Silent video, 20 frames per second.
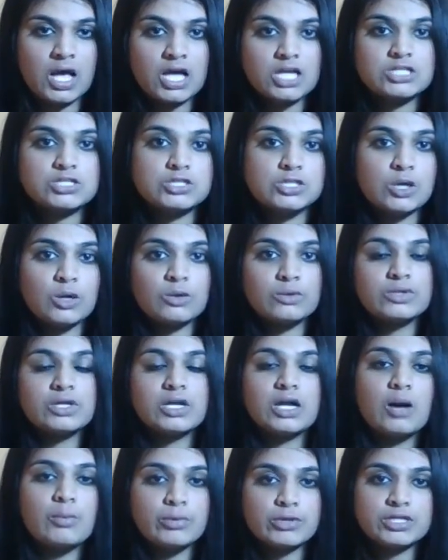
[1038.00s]
So a
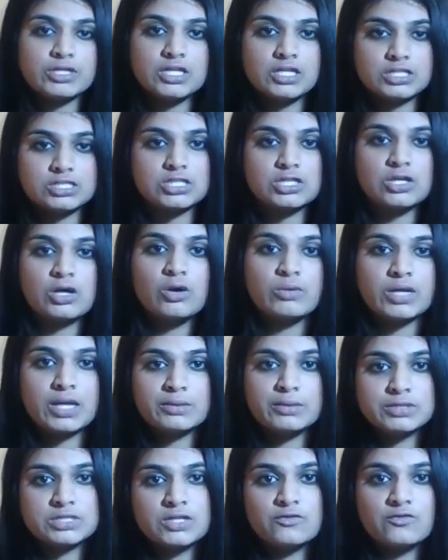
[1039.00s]
couple years ago when I
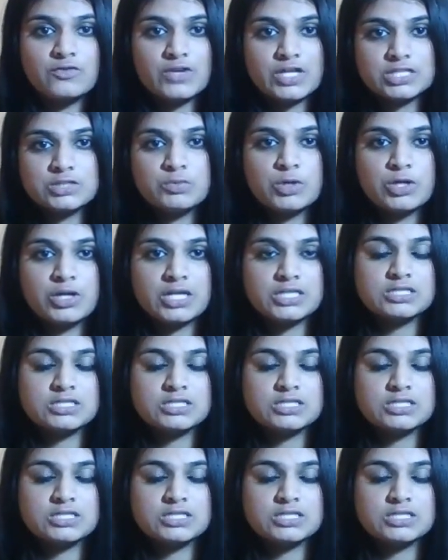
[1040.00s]
was on Facebook,